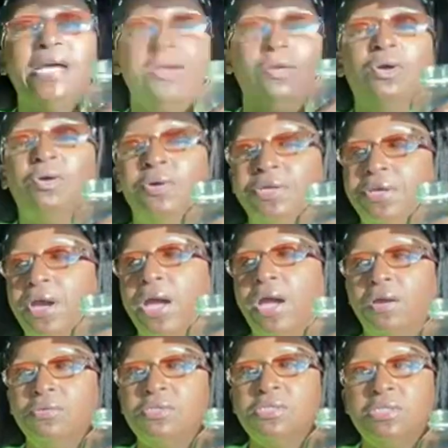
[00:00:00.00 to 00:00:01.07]
You don't go in your
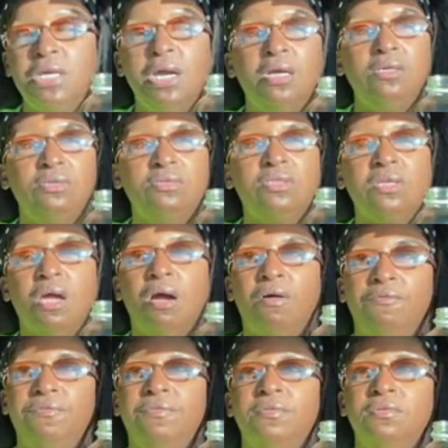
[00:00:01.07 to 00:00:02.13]
house and tell you stuff.
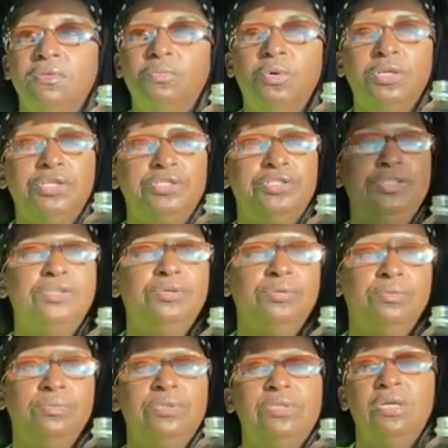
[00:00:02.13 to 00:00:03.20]
What you do.
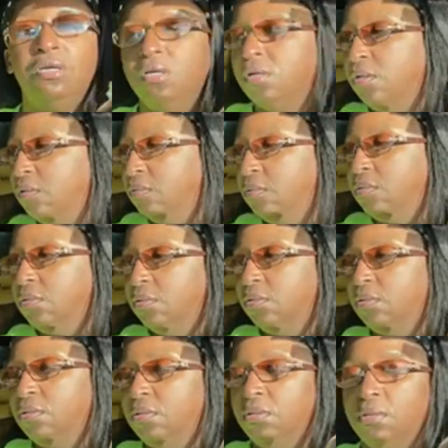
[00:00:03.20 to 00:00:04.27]
You don't tell me
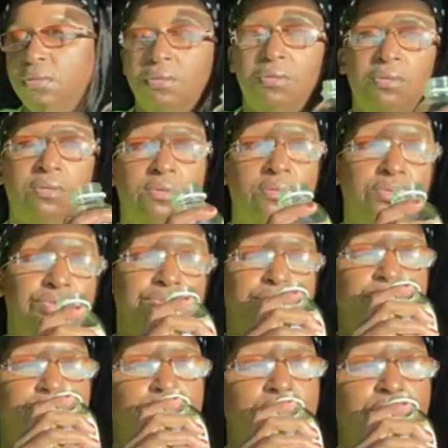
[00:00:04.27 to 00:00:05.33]
nothing. You just go and do what you
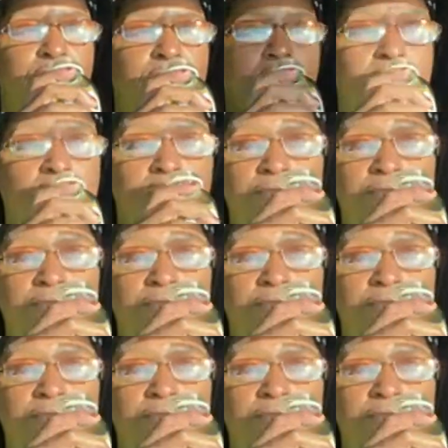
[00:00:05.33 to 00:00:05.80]
want to do.